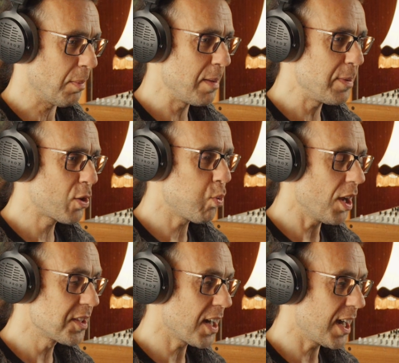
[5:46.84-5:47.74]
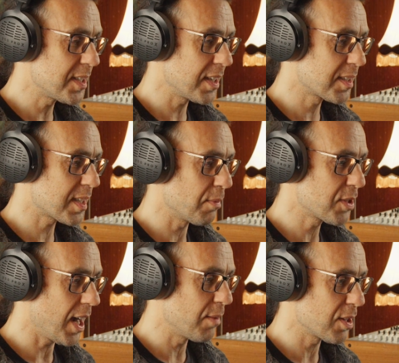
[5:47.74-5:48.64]
maybe quantizing
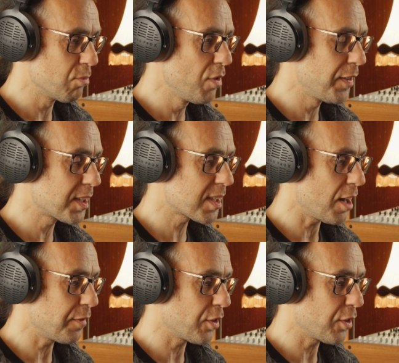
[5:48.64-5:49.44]
sometimes or moving stuff